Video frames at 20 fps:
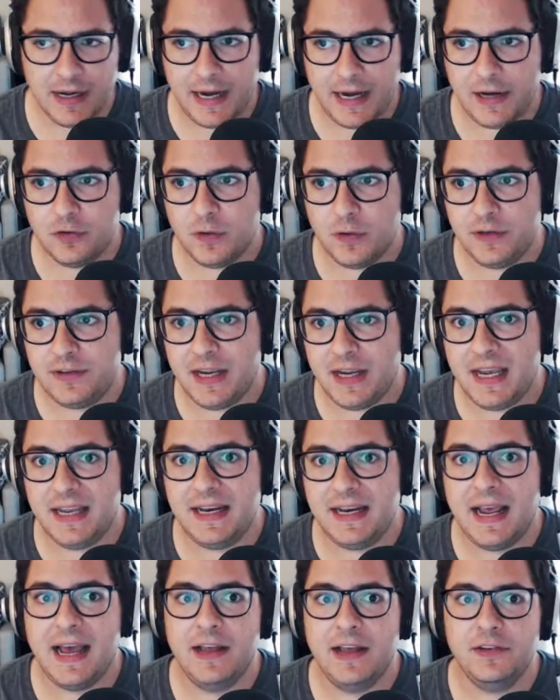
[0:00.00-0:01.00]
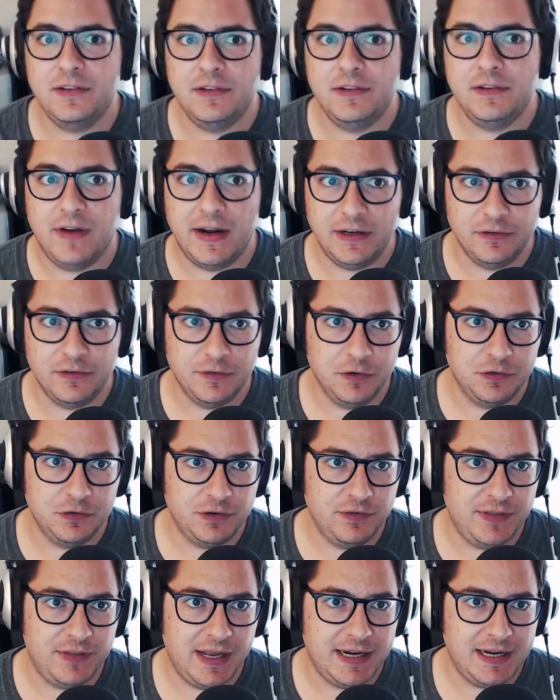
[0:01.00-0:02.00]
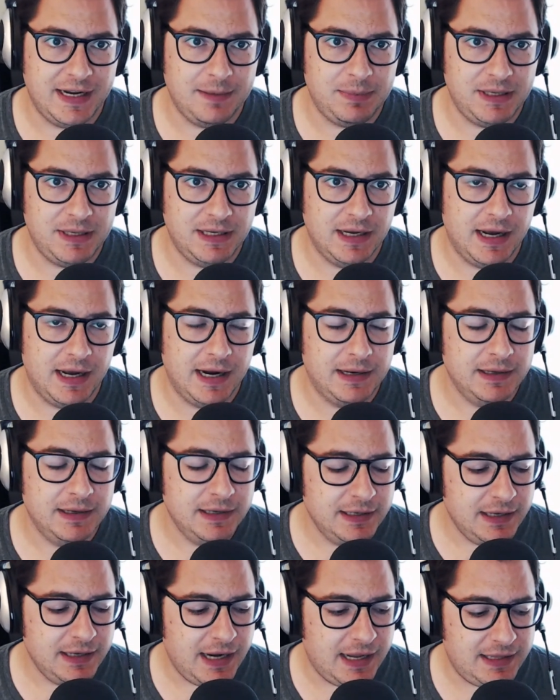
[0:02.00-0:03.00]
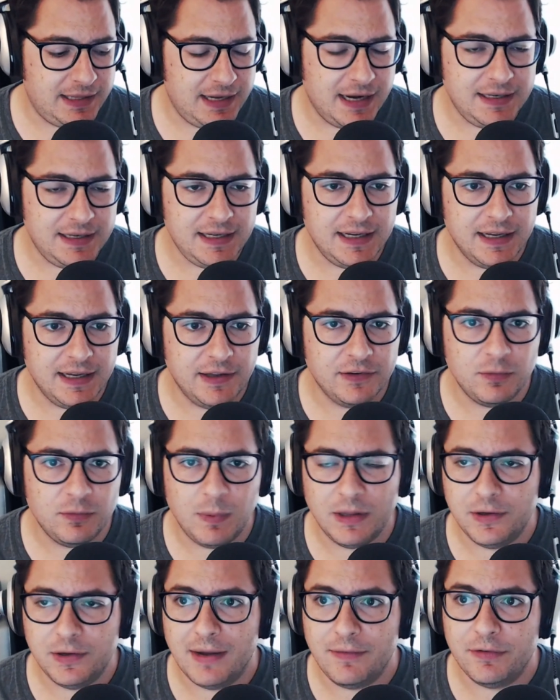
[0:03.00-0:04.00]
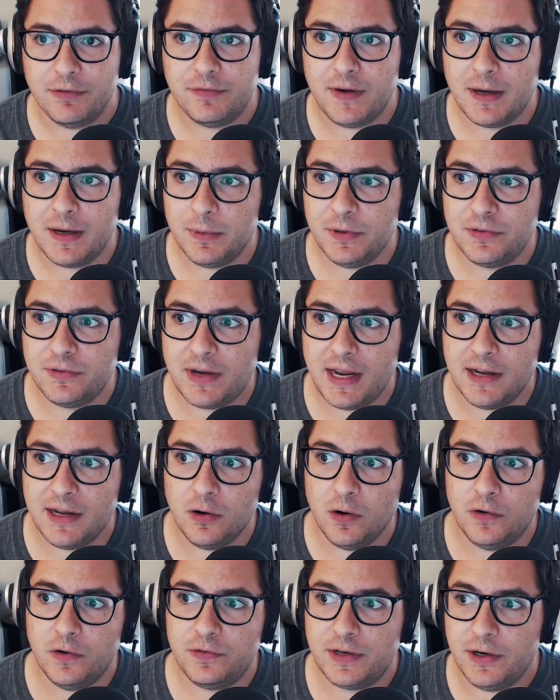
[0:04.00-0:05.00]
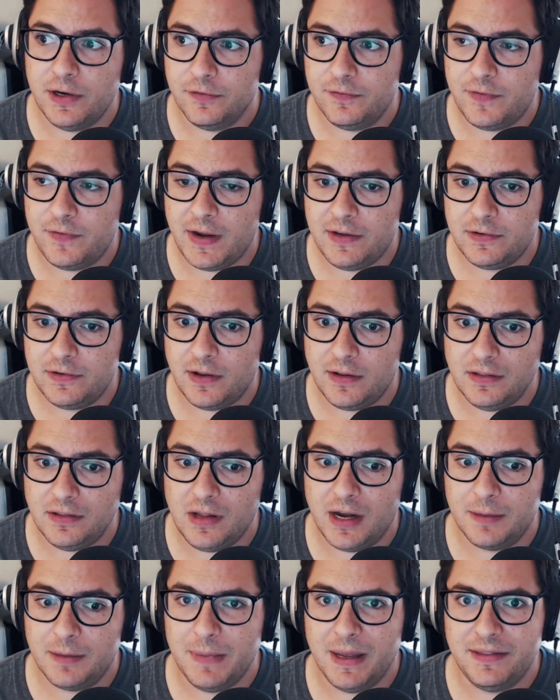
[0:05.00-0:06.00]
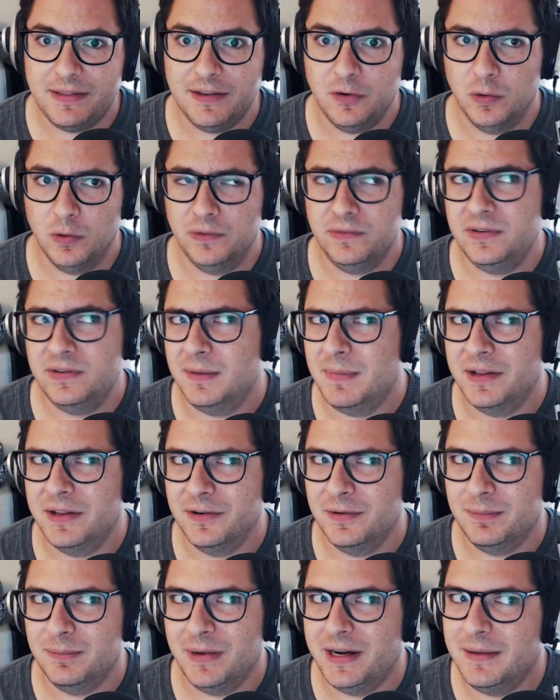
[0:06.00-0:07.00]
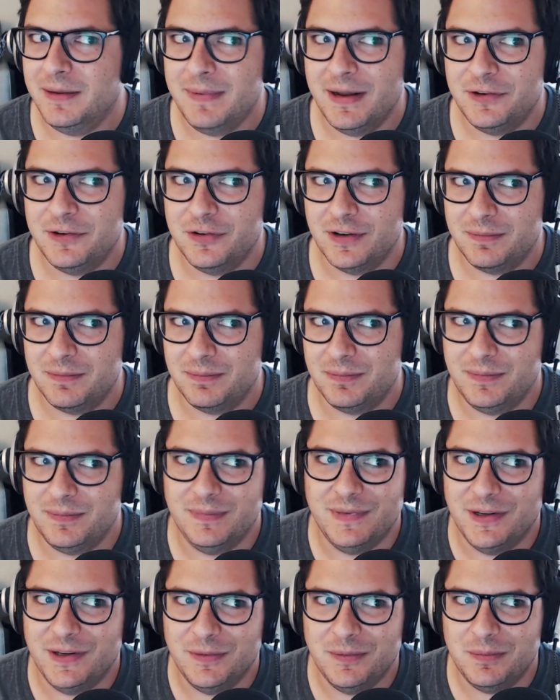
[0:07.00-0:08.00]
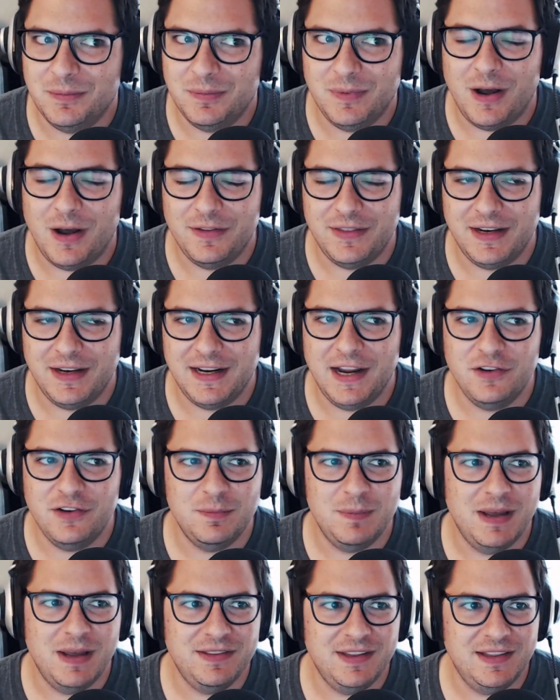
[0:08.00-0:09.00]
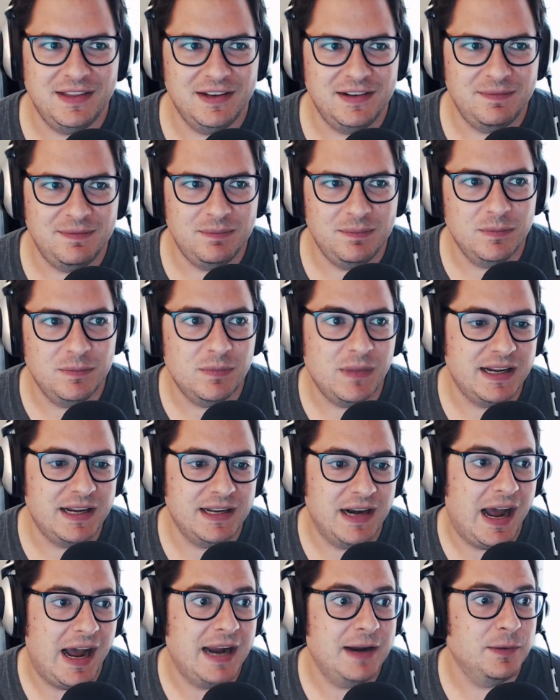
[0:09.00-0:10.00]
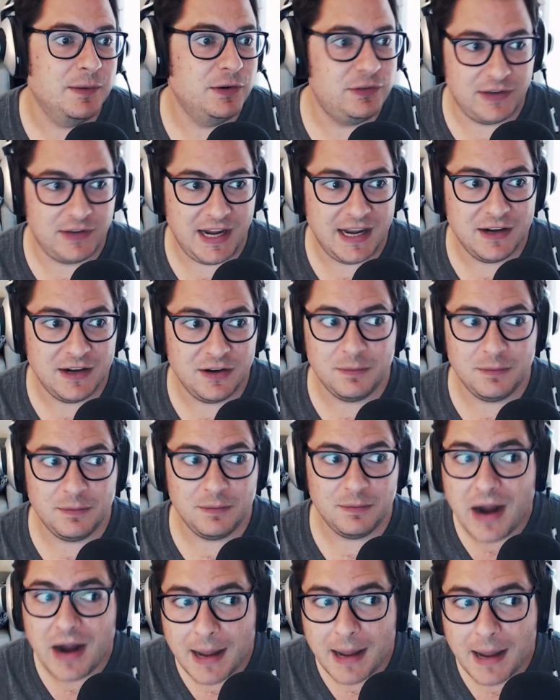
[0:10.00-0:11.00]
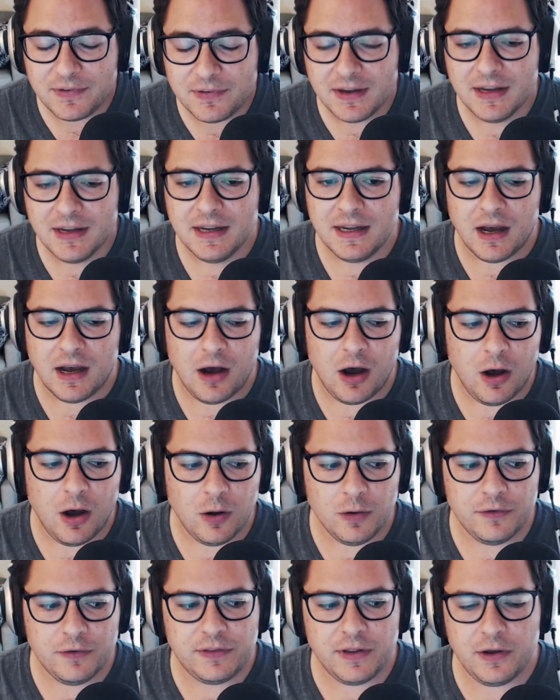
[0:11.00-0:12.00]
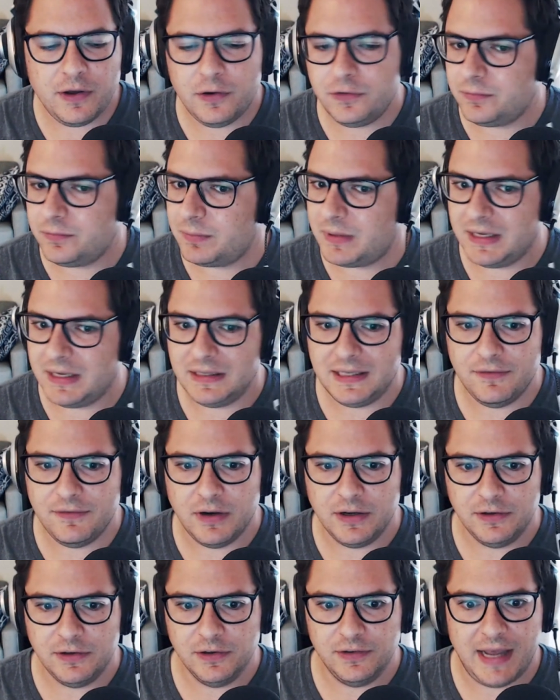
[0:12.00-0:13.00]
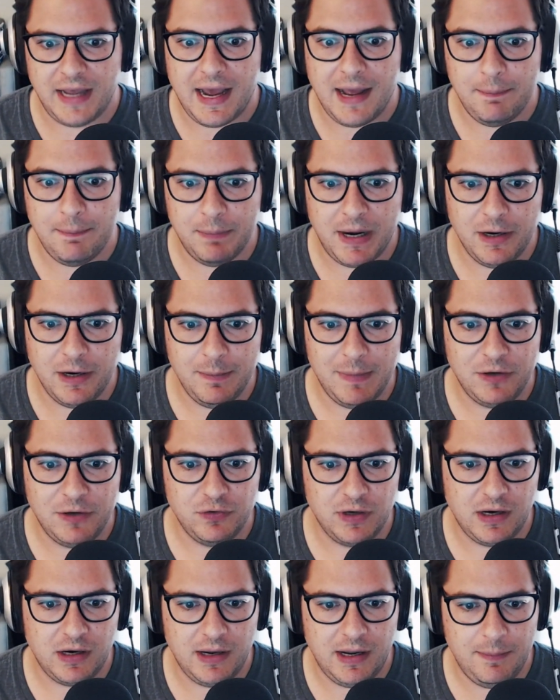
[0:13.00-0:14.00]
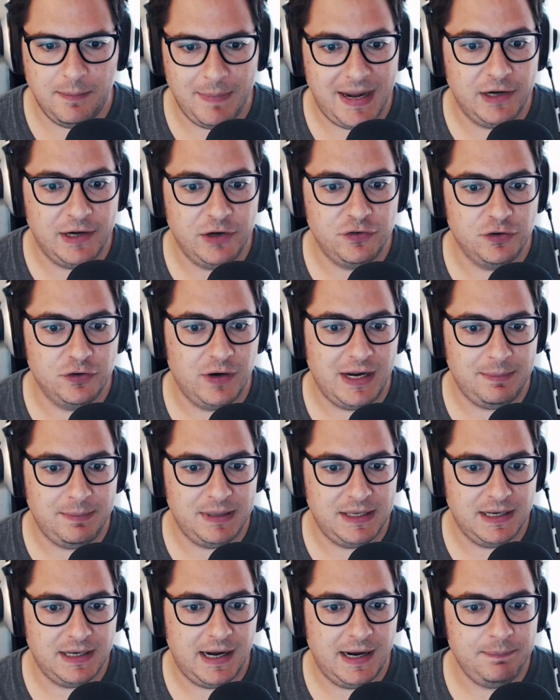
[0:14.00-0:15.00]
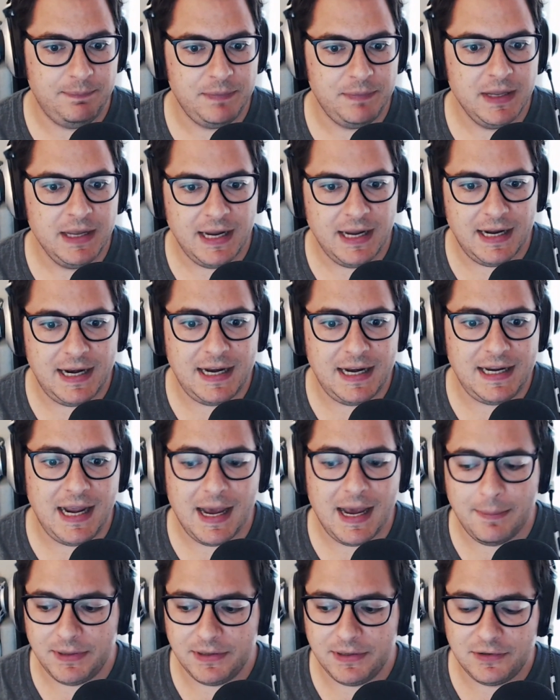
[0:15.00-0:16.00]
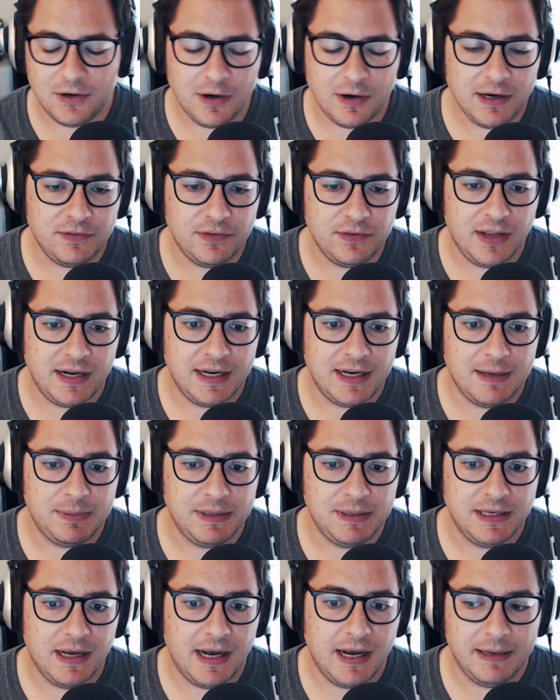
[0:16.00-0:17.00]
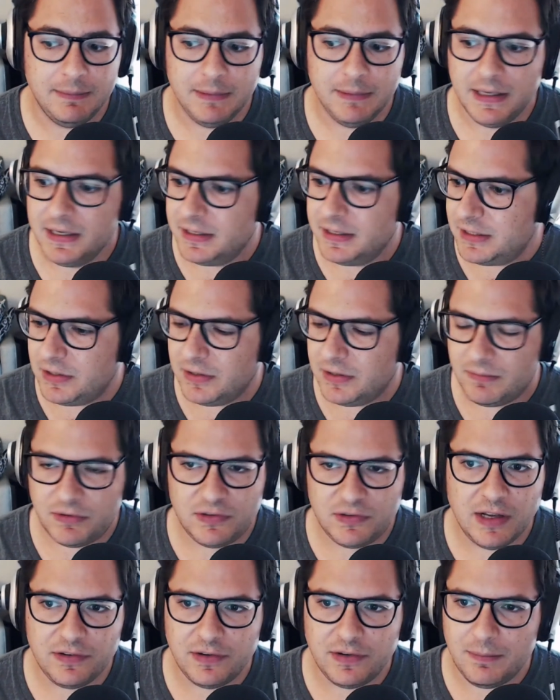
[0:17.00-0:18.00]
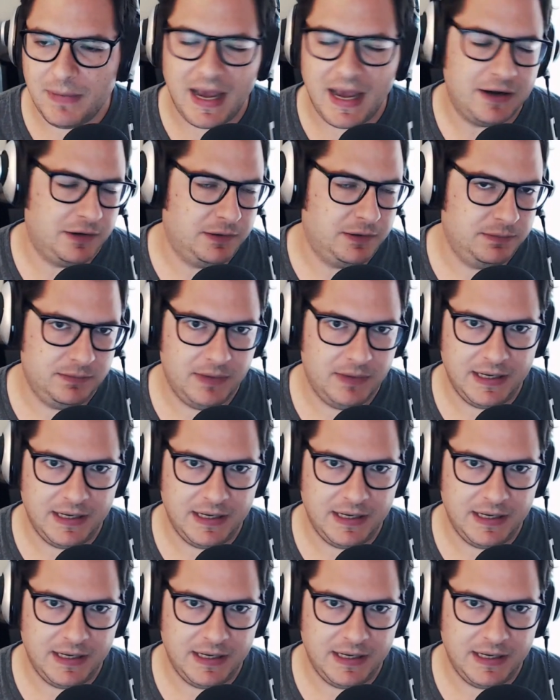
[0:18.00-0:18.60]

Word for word: Android 10 has the final version of that API. And the idea is whether you have a fingerprint scanner, a secure face unlock method, or some other biometric, you know, authentication method that like an iris scanner perhaps, all of those can live under that biometric uh, manager API. And any app that targets that API, it doesn't matter.